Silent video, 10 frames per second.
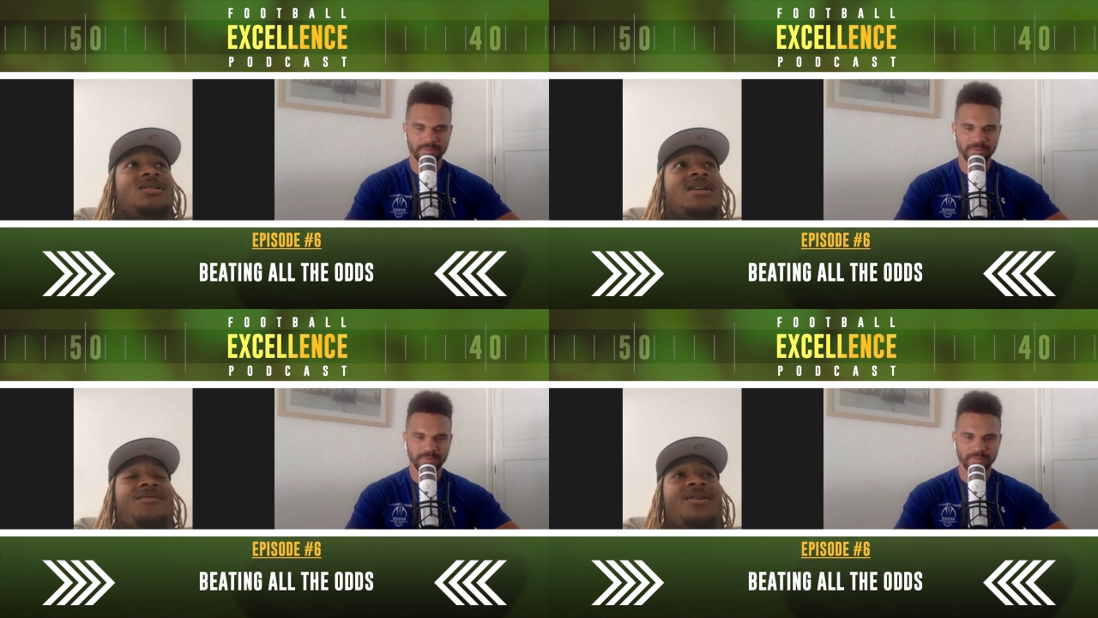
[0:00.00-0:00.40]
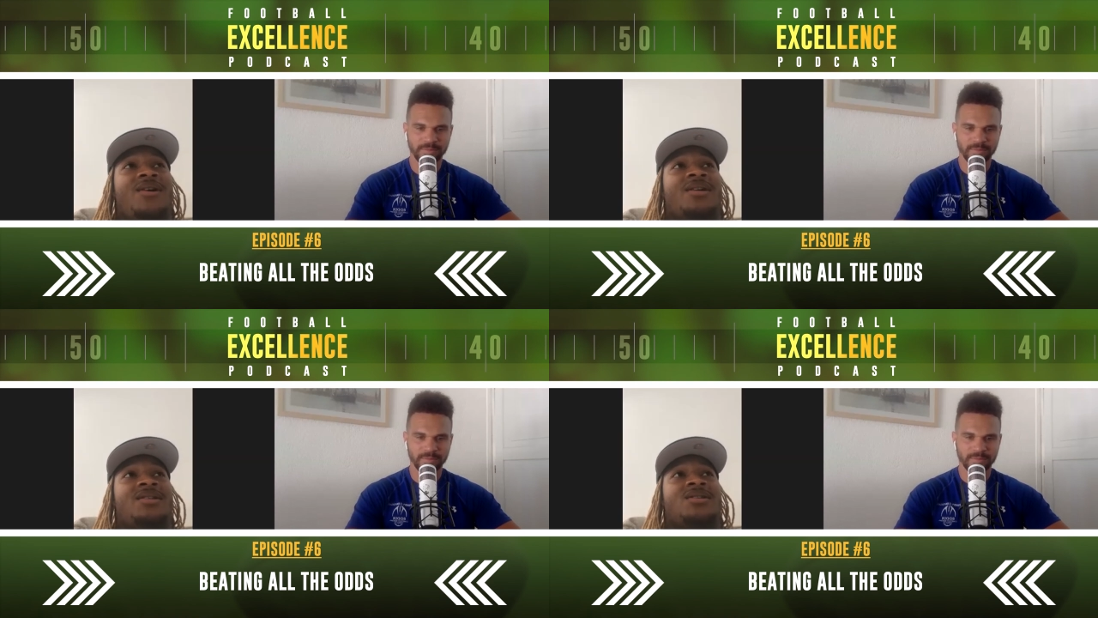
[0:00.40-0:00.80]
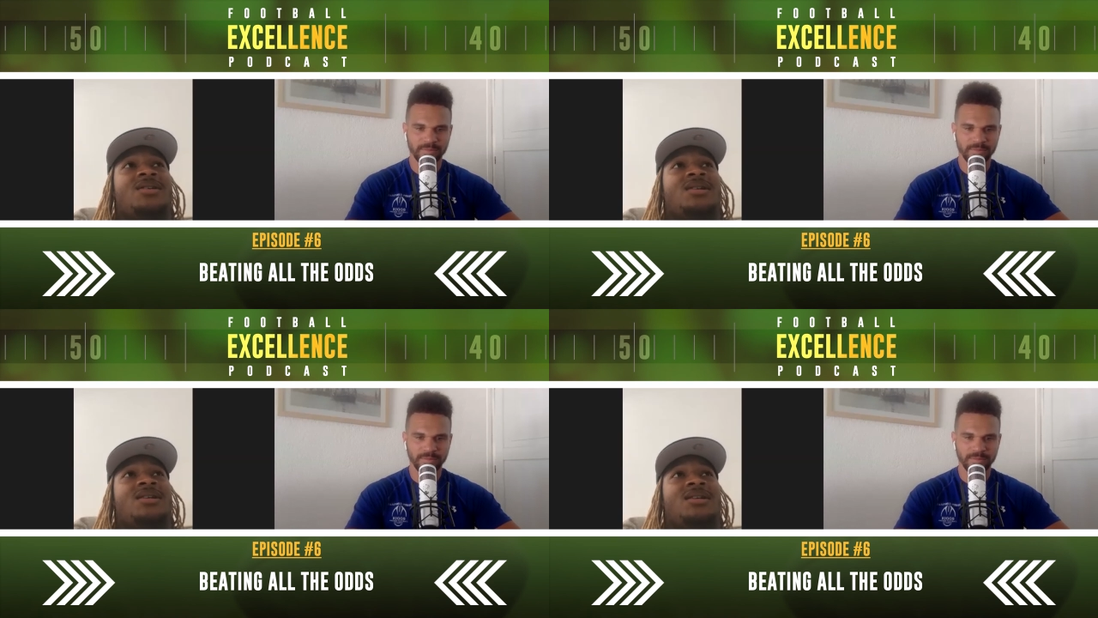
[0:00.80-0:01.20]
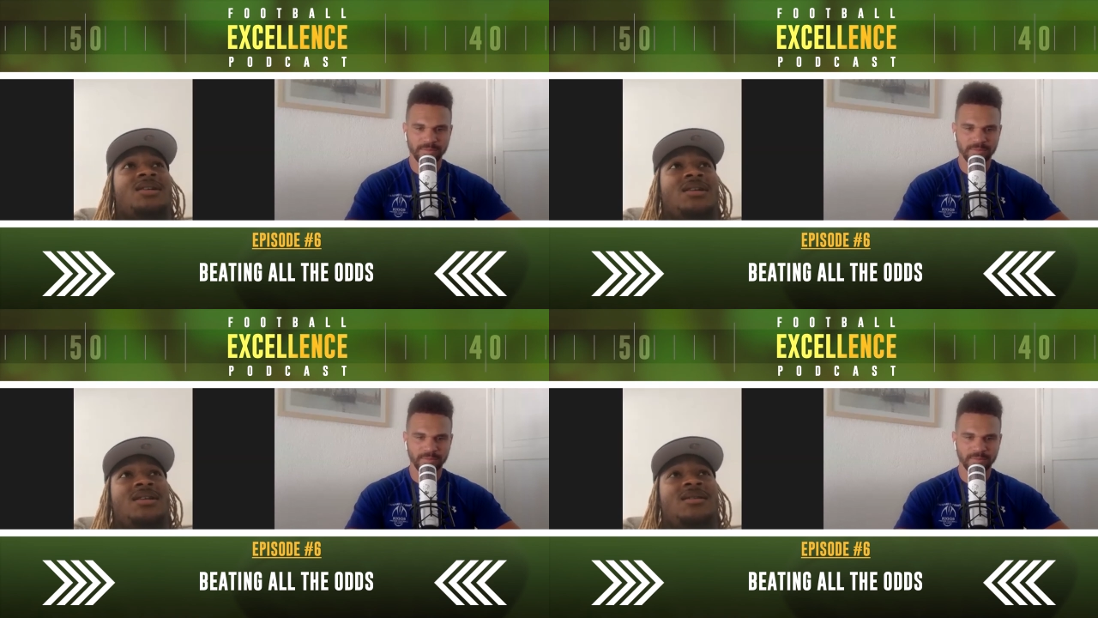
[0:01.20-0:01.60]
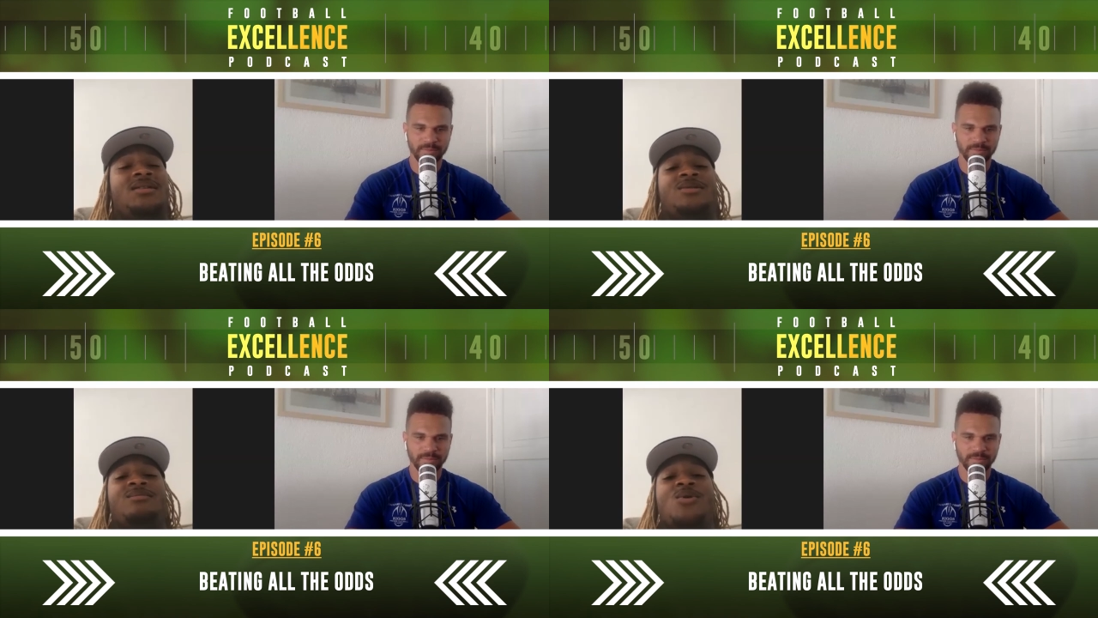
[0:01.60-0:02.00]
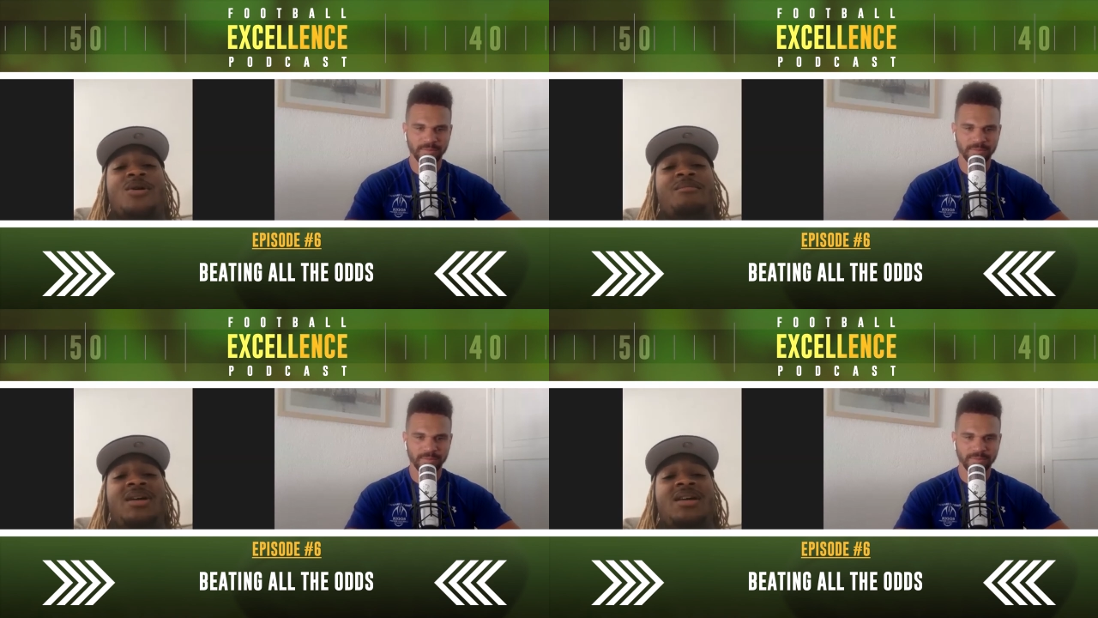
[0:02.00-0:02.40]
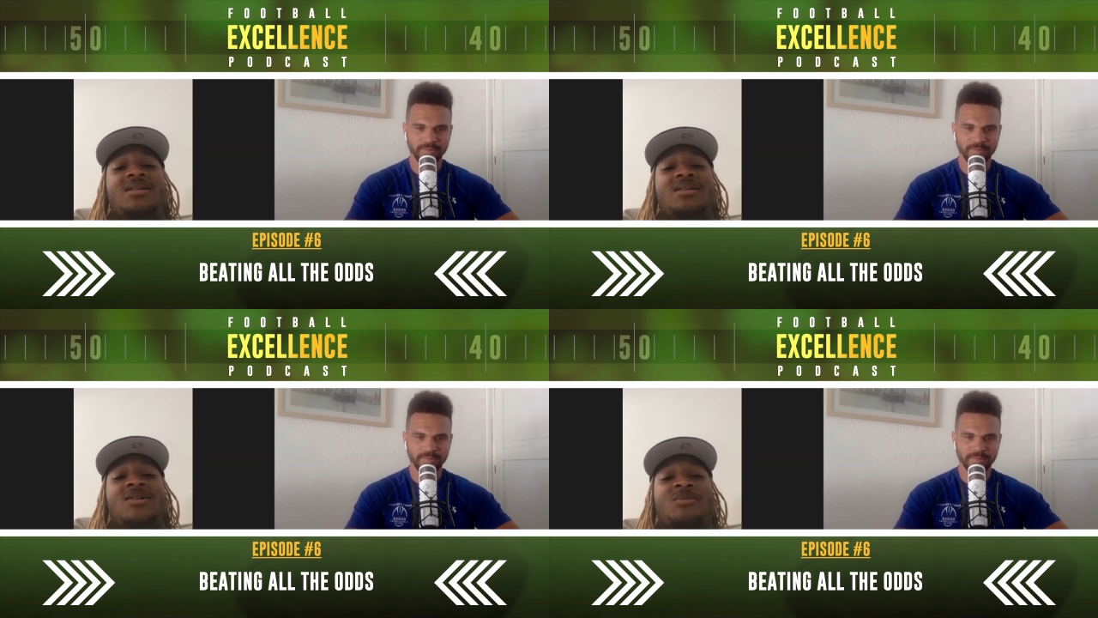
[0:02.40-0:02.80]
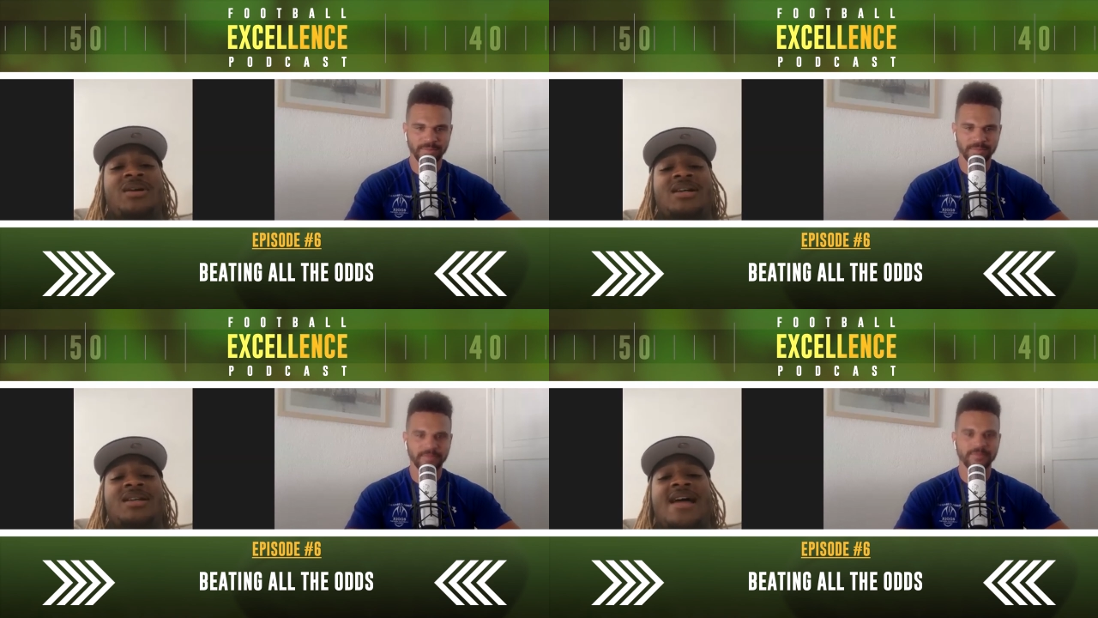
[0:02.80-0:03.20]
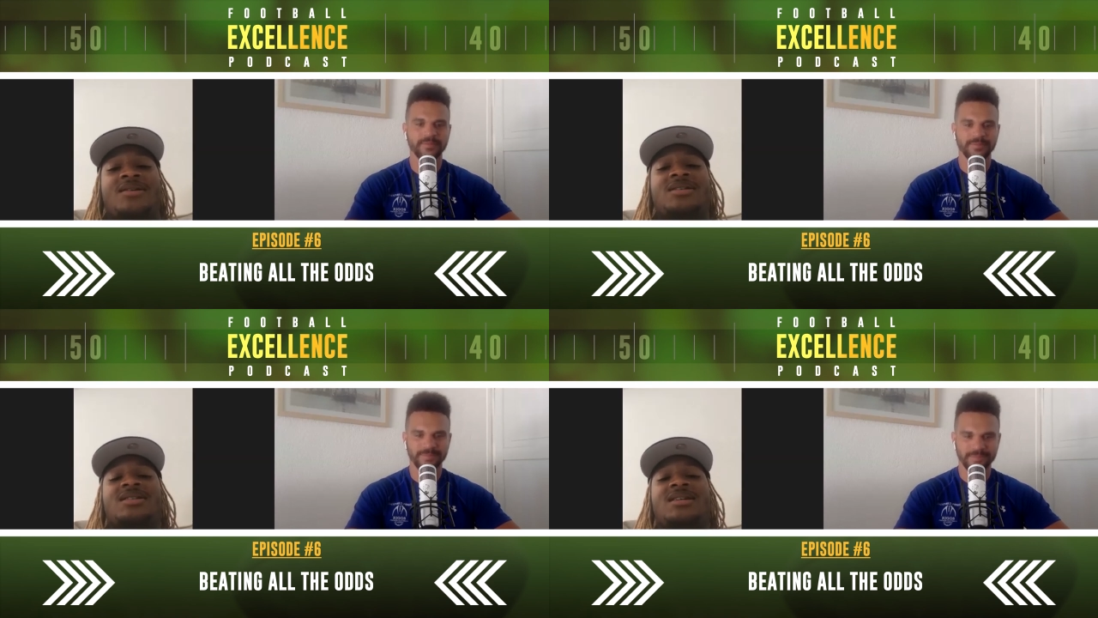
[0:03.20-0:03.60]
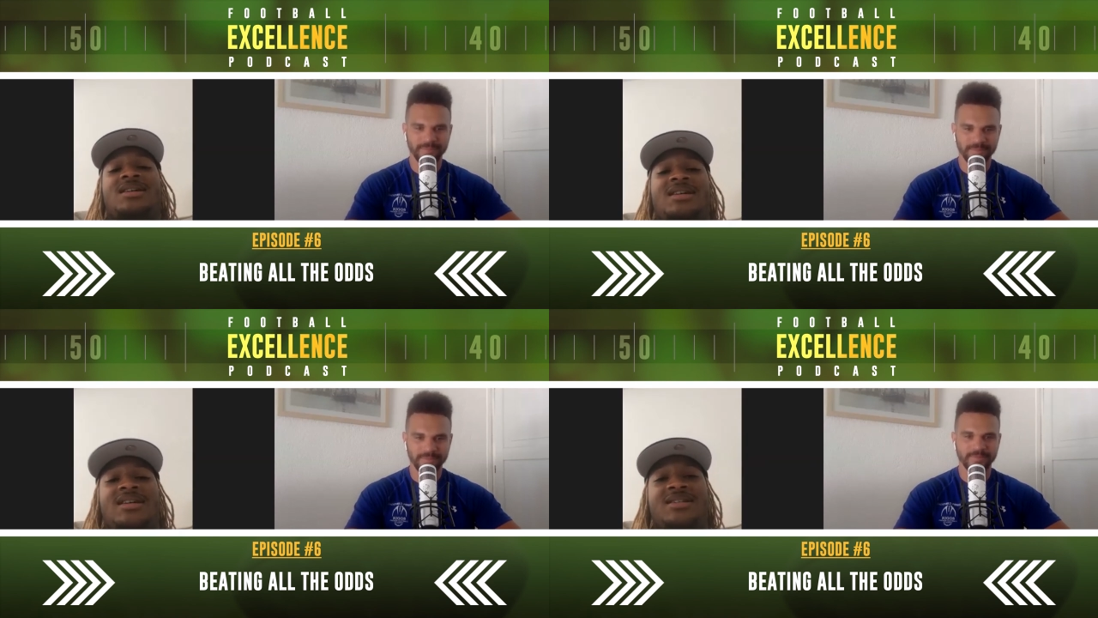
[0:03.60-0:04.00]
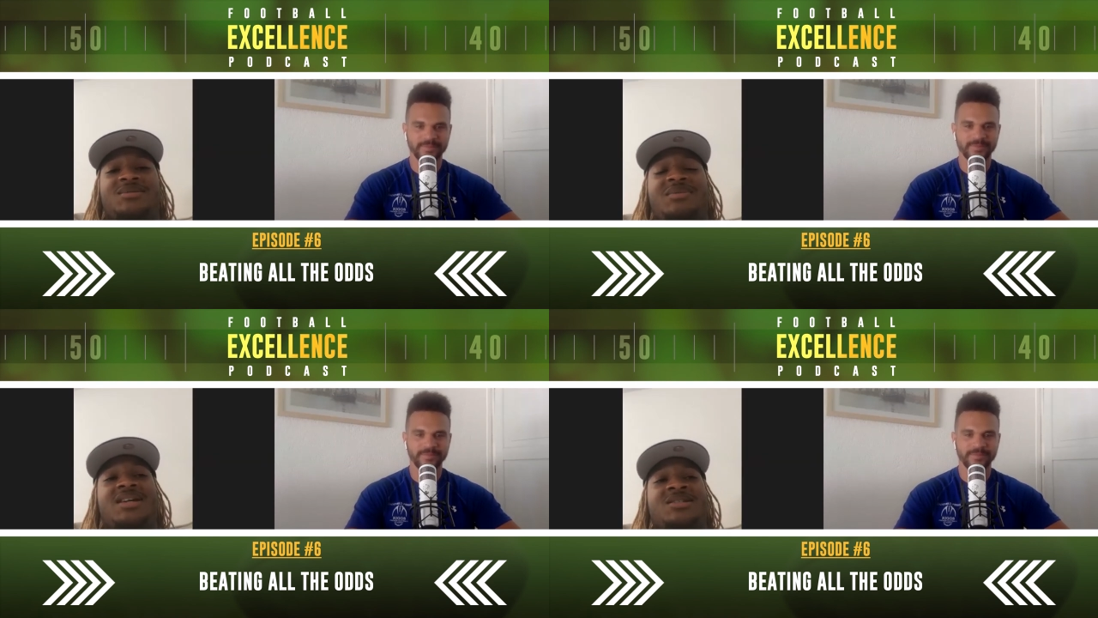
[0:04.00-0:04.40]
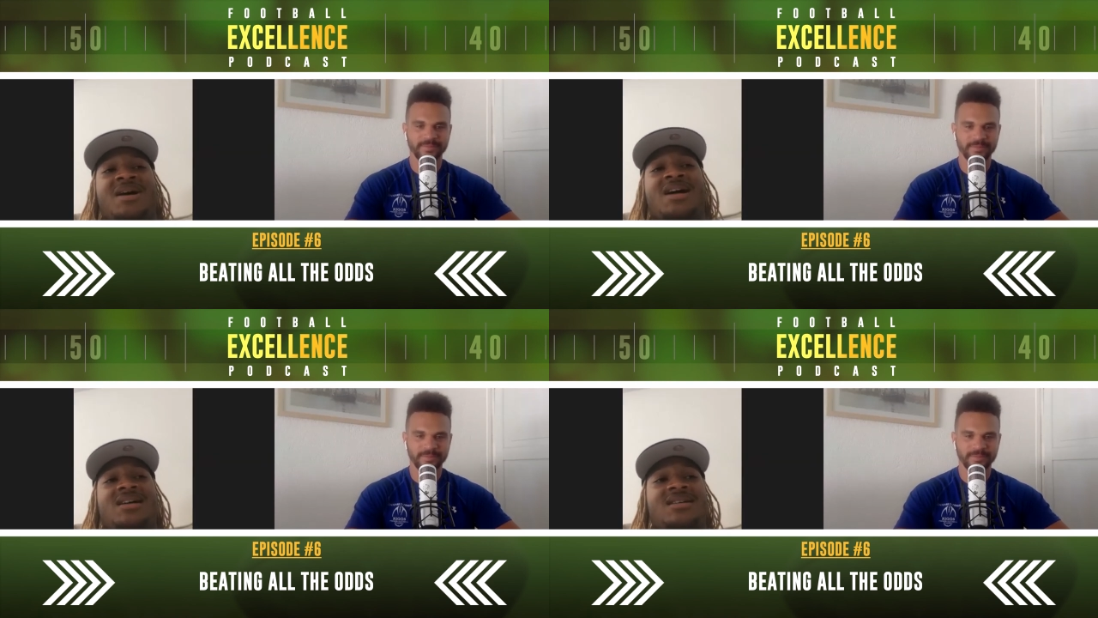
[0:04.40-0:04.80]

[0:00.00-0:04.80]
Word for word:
Speaker 1: every year into to more me. You know what I mean? And now it's it's me. It's my